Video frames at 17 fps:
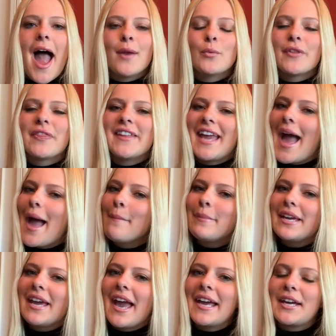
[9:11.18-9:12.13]
And with the
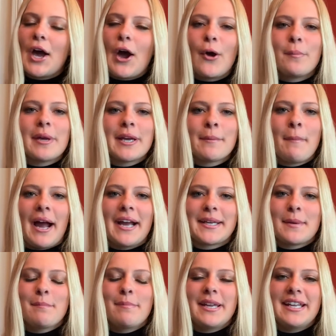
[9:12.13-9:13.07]
NBA coping by
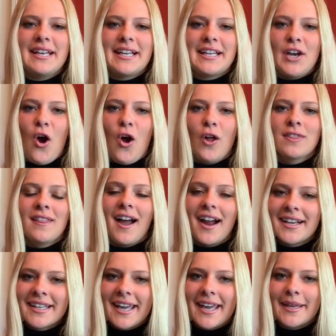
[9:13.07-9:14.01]
competing in
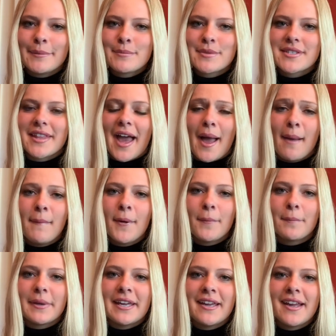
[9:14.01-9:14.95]
online games, the
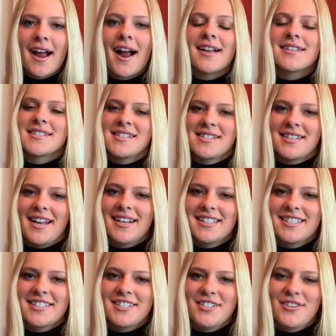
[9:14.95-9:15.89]
MLB has
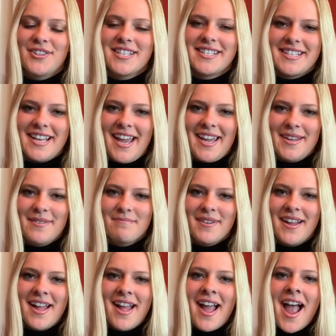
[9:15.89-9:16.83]
decided to do the same.
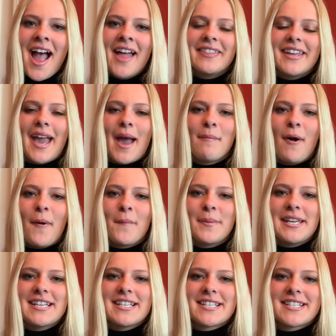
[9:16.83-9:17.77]
The
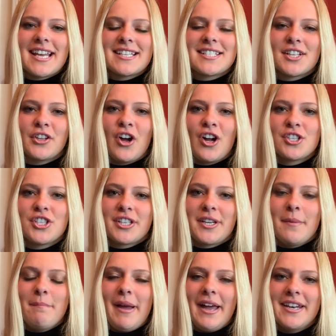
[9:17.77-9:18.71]
MLB is set to launch a
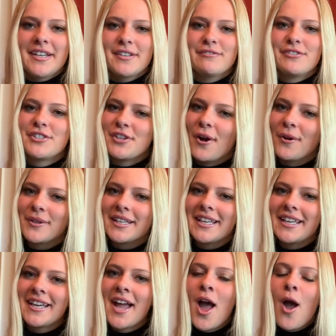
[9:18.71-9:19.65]
competitive show
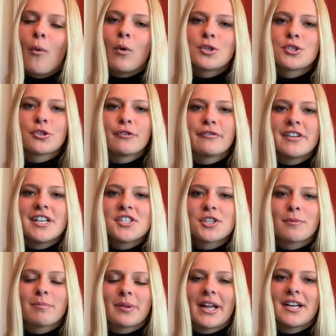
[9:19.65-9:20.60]
league, which will
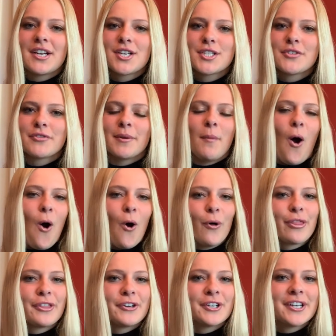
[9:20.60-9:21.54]
feature players from
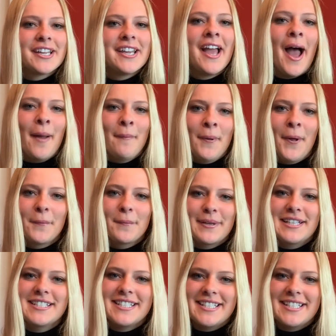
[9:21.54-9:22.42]
all 30 MLB